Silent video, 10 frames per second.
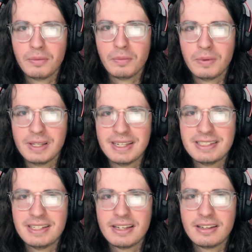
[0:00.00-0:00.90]

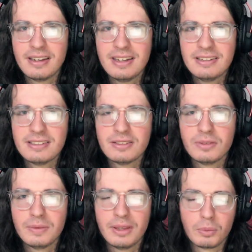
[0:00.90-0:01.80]
realisticness,
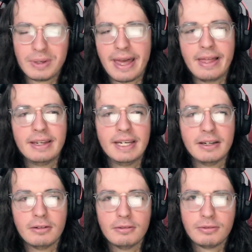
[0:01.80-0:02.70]
the reality
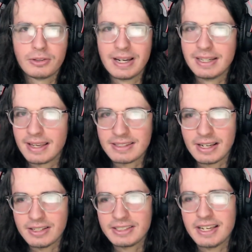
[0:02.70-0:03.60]
of trying to get to
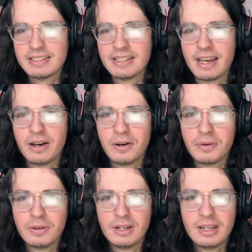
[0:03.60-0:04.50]
LCS and how
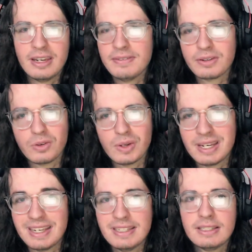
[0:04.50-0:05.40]
difficult
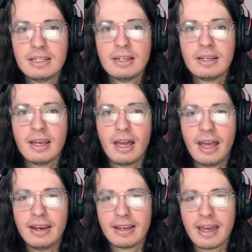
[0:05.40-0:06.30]
it is,
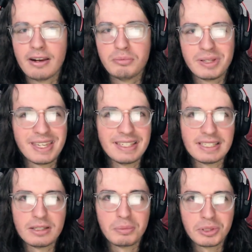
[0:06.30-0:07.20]
and it kind of put things
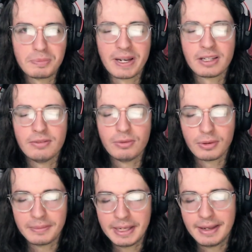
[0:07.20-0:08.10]
into perspective for
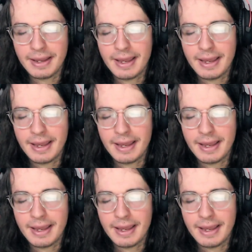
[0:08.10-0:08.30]
me.